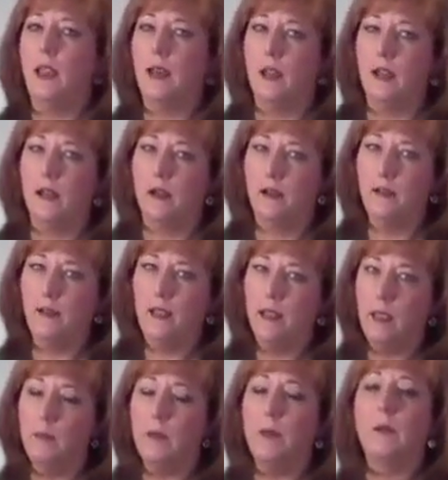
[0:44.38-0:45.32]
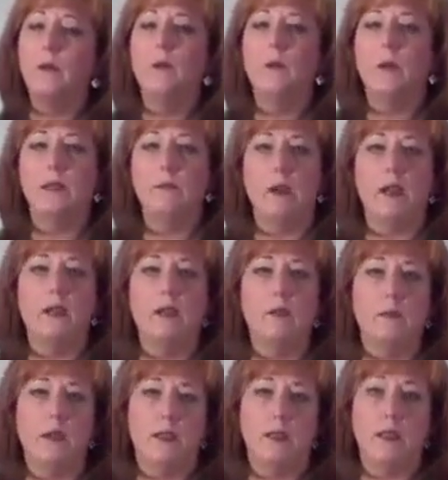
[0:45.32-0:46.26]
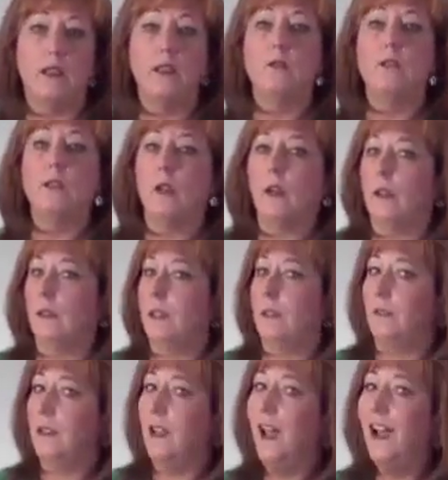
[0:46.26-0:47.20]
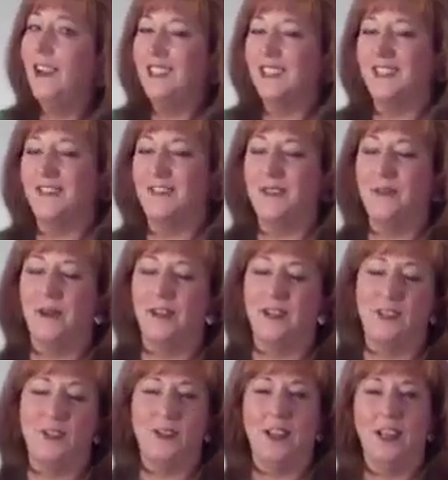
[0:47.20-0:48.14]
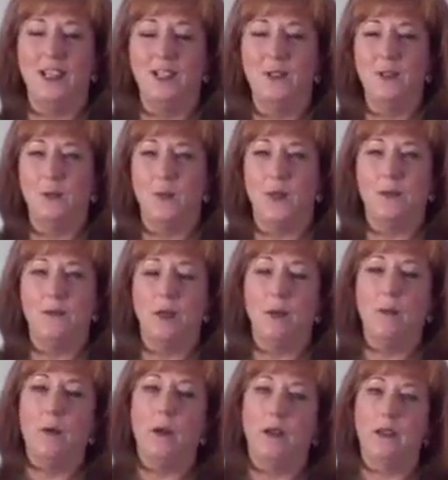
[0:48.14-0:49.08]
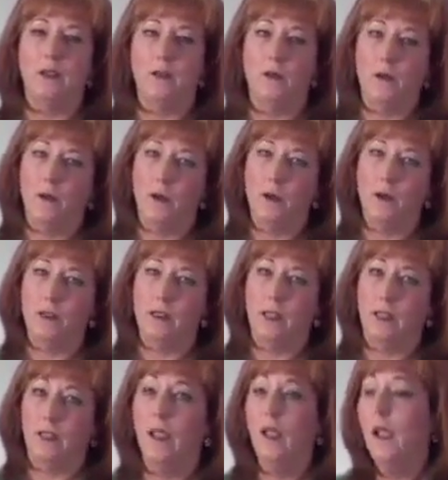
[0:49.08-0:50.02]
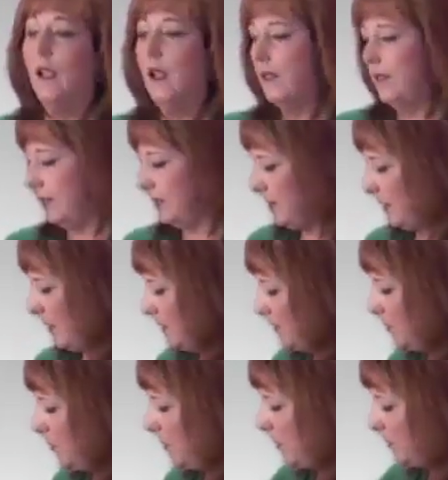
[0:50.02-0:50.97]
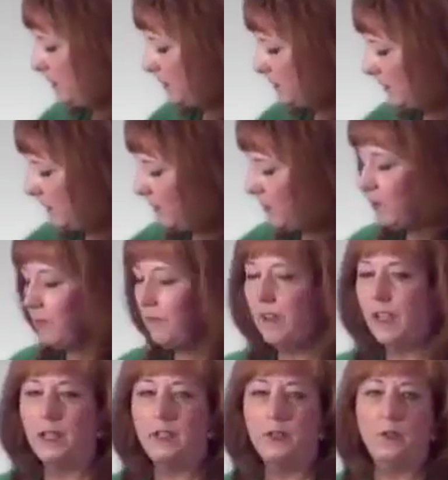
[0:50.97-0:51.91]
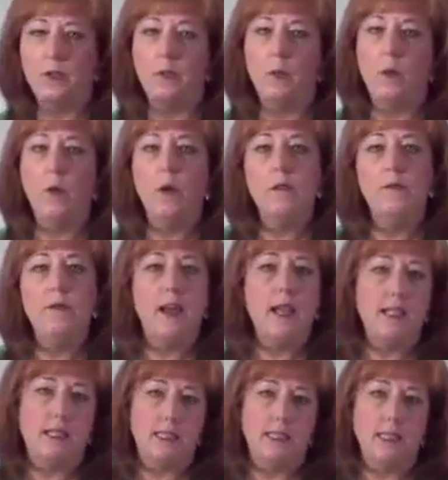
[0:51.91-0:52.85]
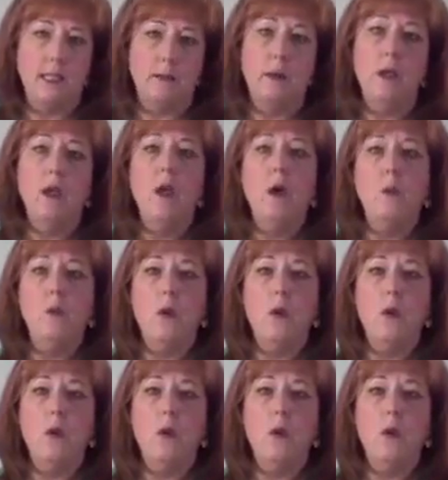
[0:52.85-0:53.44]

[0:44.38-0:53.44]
and on our label, we recommend that you talk to your doctor if you want to try and lose weight while pregnant or nursing. That's also why we say no Vi-Trim or Vi-Slim